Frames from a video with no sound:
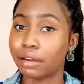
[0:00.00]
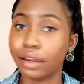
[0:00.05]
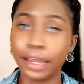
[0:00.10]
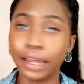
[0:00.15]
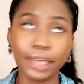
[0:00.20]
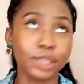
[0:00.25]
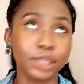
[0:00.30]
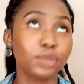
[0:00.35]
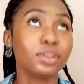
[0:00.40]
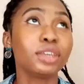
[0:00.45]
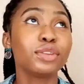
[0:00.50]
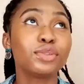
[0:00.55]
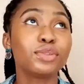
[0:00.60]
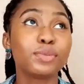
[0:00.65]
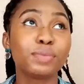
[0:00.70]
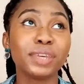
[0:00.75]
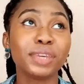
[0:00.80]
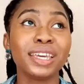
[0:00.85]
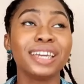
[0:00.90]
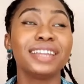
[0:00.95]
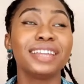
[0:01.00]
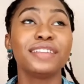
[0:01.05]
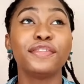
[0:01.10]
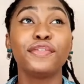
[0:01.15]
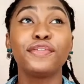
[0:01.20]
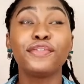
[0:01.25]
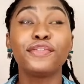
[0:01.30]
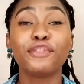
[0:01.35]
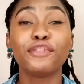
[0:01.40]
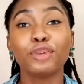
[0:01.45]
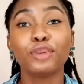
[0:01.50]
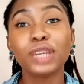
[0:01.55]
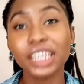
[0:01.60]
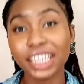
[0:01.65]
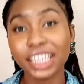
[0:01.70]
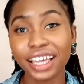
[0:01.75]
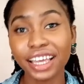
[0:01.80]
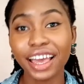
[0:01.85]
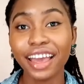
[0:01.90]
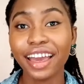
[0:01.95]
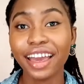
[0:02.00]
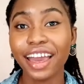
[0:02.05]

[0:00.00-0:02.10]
Like, you need to be in a fully